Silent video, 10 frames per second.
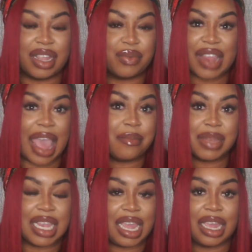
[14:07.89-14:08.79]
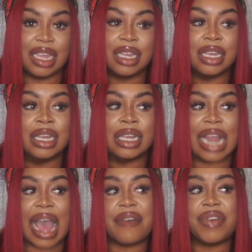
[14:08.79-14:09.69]
It was empty.
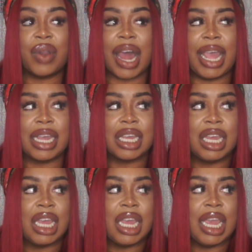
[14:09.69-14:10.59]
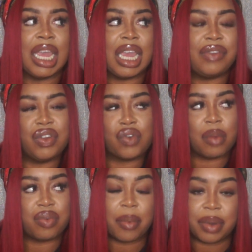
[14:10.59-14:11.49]
Like, I feel like if you've
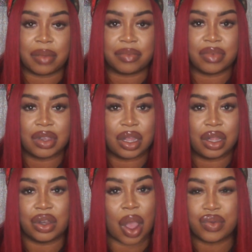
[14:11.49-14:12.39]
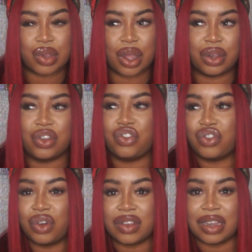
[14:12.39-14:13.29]
got problems, don't turn to
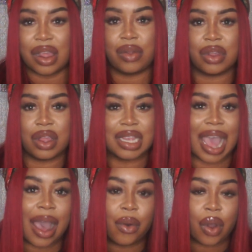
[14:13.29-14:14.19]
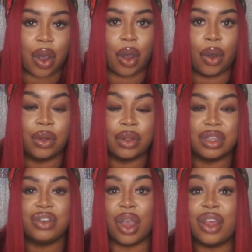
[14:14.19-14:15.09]
drugs and don't turn to alcohol.
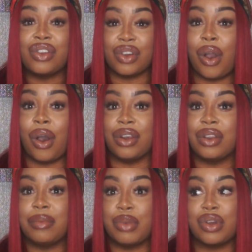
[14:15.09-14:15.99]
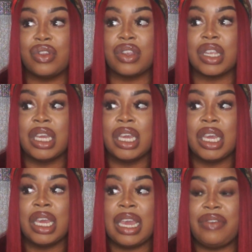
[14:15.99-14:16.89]
Turn to God, because
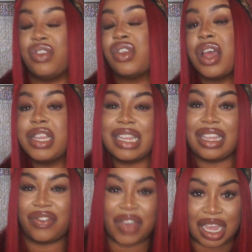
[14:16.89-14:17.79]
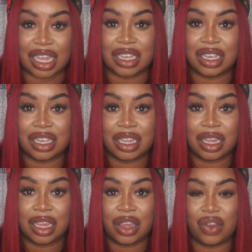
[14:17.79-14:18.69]
if you turn to these things,
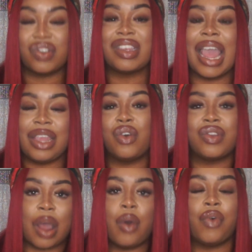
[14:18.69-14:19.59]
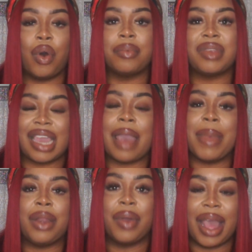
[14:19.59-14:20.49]
you're setting yourself up to
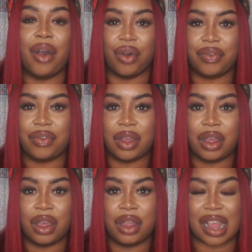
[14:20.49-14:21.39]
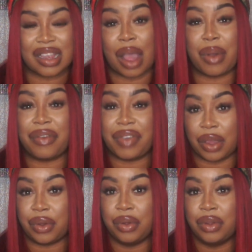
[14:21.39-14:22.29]
get mental health. That's how I
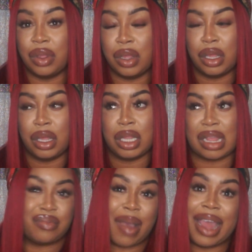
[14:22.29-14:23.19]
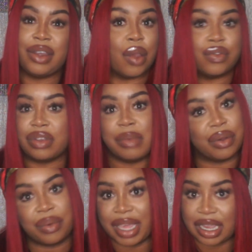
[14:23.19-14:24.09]
feel. That's why I don't
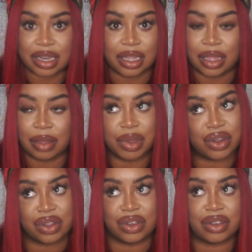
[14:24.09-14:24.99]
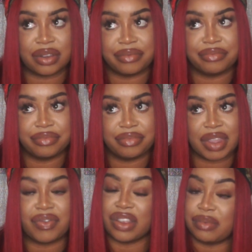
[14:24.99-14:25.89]
smoke weed, because
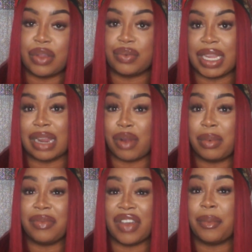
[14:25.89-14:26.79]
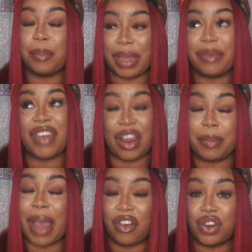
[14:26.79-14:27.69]
if I smoked weed, I'd probably be
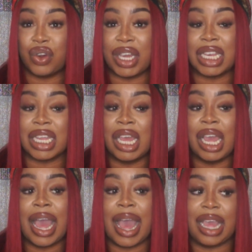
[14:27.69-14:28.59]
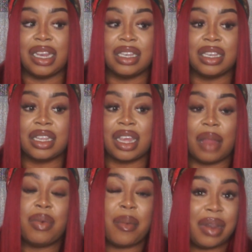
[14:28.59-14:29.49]
very paranoid, and
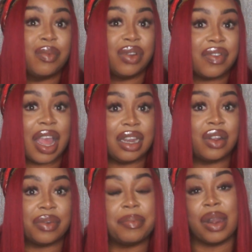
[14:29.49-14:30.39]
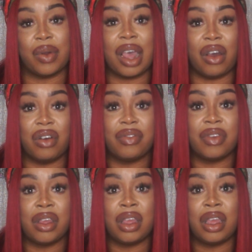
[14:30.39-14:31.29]
I probably would have ended up with mental
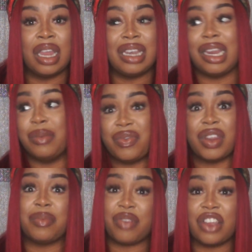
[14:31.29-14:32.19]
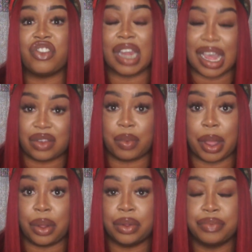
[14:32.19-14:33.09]
health, dealing with the depression as
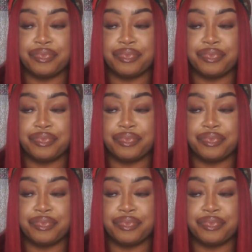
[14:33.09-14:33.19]
well.